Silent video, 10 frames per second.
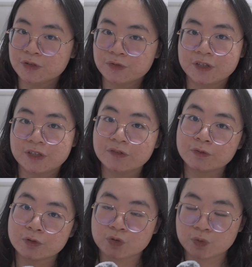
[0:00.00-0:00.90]
curated
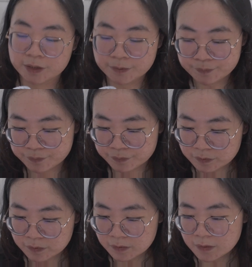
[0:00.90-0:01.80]
for sure.
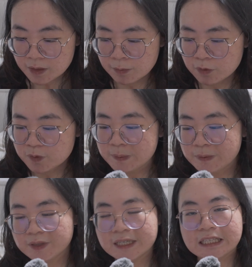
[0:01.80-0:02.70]
Most
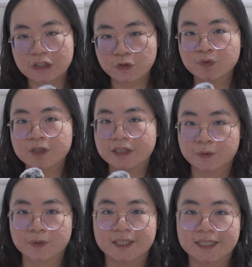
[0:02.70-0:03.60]
people there knew that
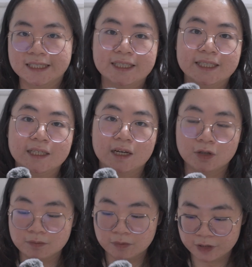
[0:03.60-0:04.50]
they were attending an
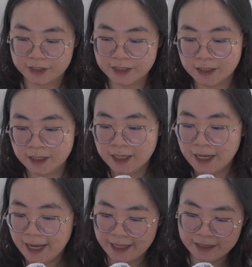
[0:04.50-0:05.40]
art market
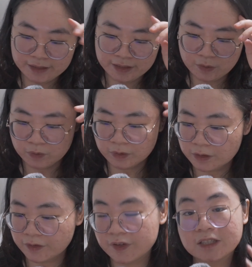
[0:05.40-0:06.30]
and they
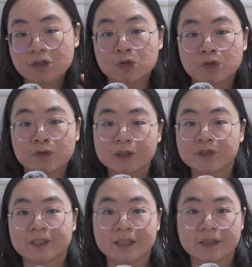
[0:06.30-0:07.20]
were there to look for
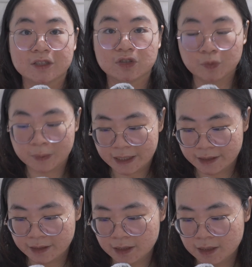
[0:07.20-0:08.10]
interesting things to
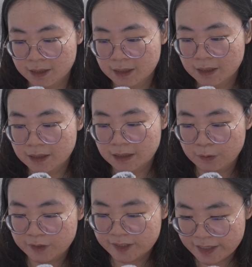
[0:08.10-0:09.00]
buy. I
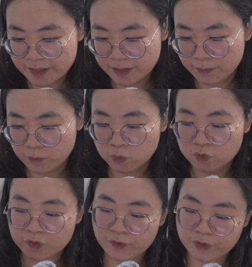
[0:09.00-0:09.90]
say that
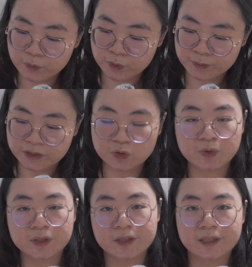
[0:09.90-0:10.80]
most of them were
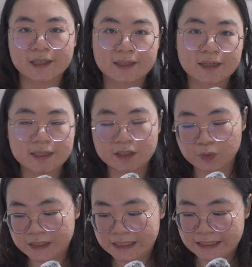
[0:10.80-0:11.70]
between their early
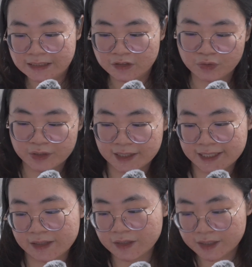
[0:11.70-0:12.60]
20s to their
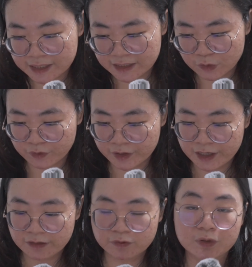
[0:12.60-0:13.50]
late 30s, with a
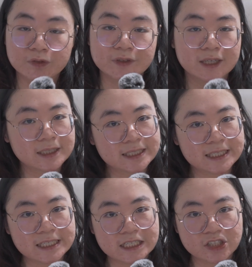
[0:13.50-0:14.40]
handful of younger
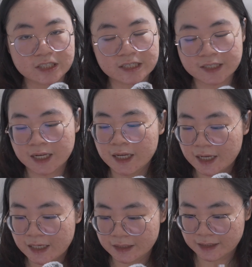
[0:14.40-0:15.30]
teenagers
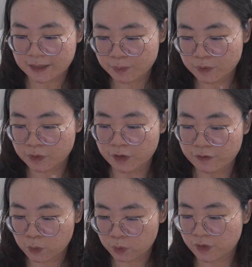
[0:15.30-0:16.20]
and a couple
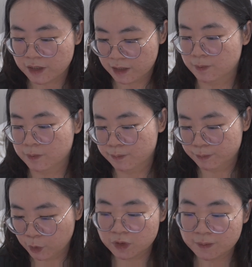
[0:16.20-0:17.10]
of
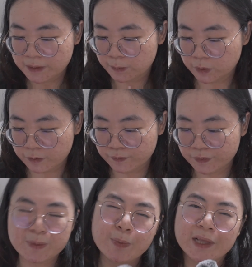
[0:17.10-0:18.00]
older people,
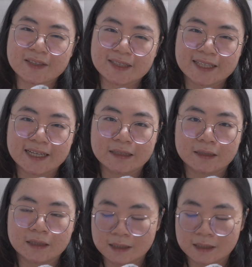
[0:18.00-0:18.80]
like maybe less than 10.